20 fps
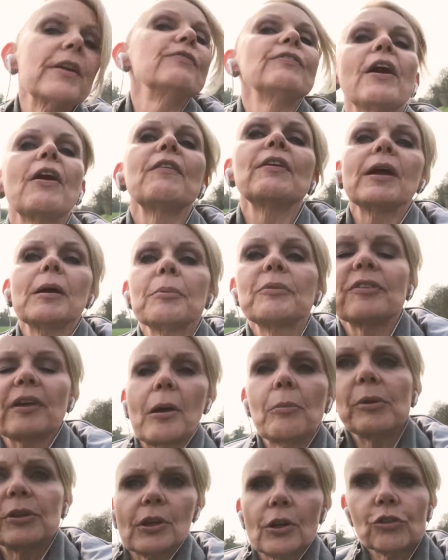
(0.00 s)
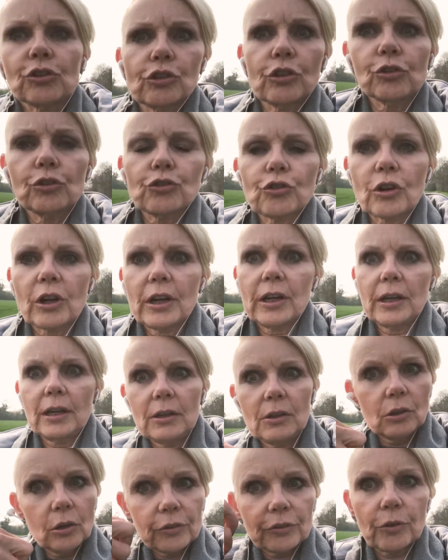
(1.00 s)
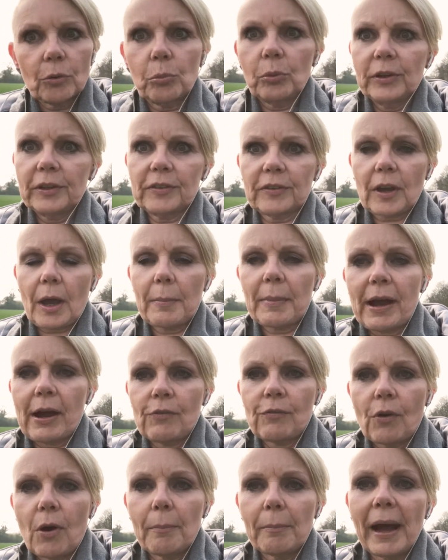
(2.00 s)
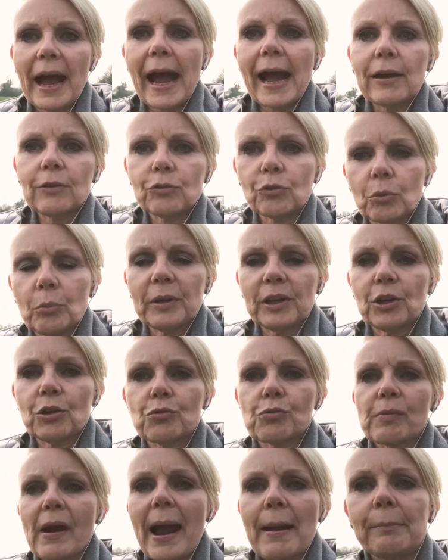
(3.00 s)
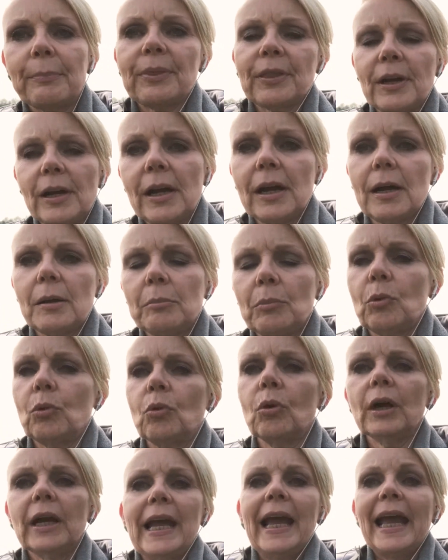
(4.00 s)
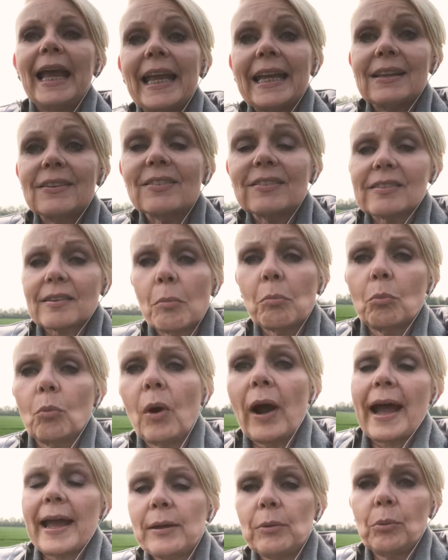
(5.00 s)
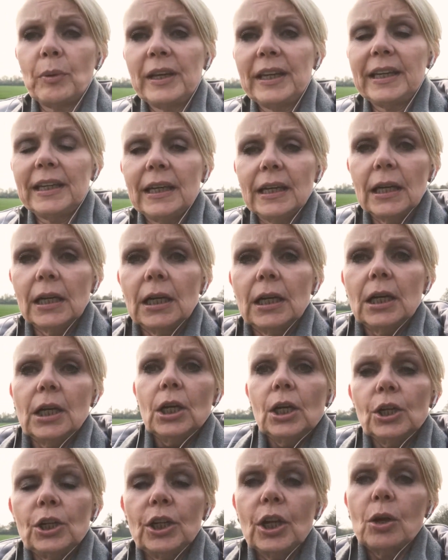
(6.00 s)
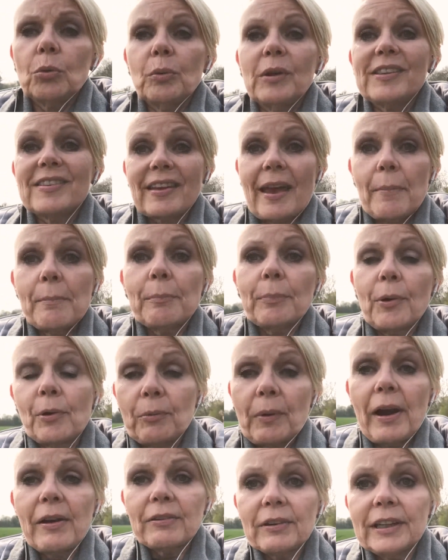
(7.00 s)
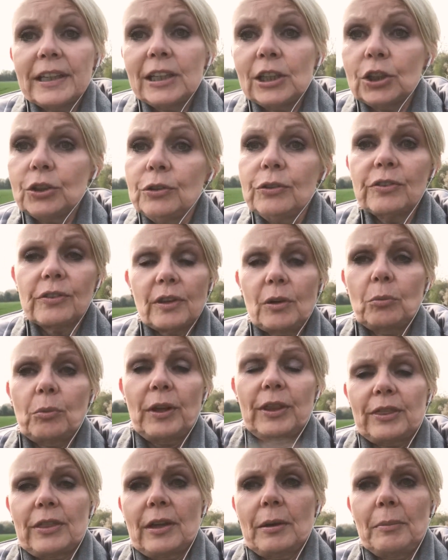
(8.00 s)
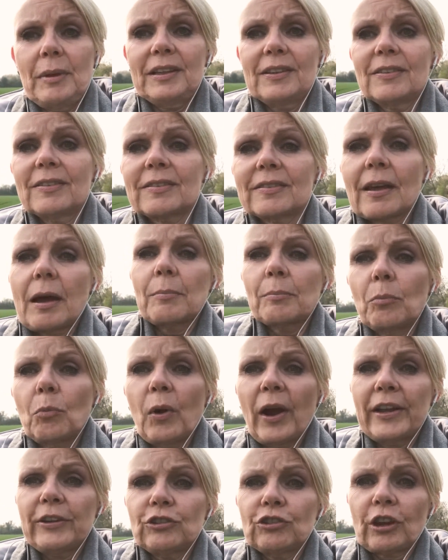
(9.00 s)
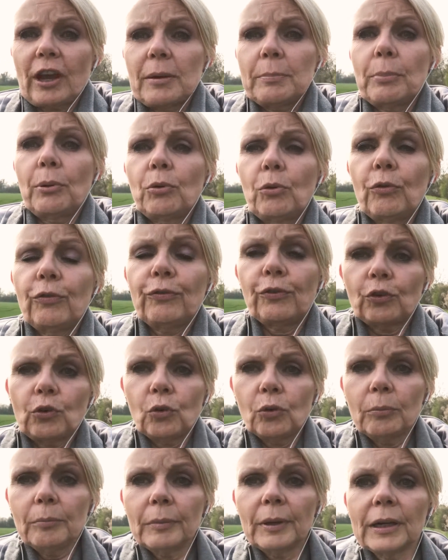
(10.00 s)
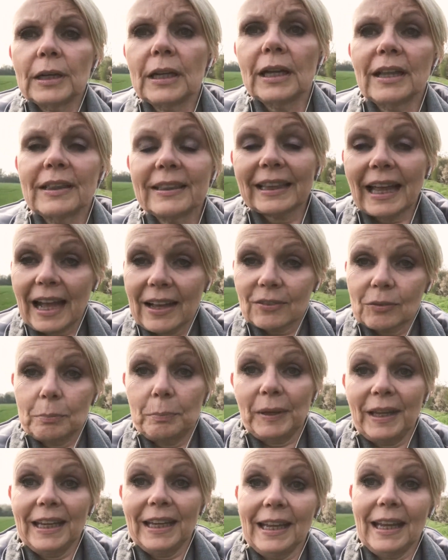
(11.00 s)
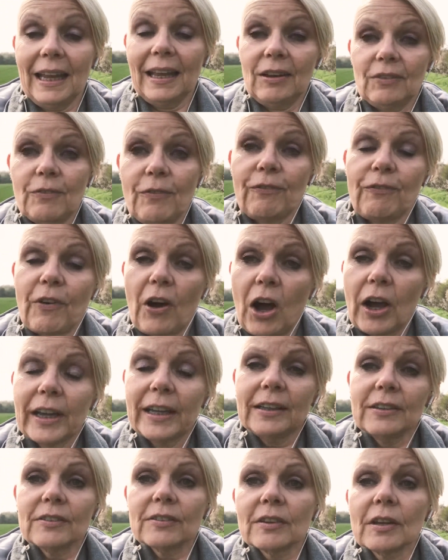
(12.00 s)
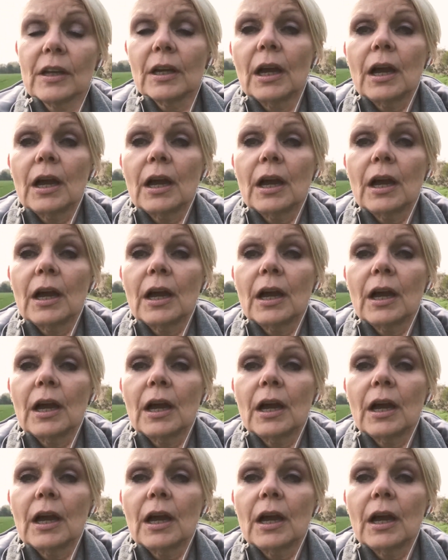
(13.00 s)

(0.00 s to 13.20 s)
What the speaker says: very upset with our children, and lots of words come out of our mouths, or we grab them, or in some way we temporarily lose it with them in some way, shape or form. That's being in fight.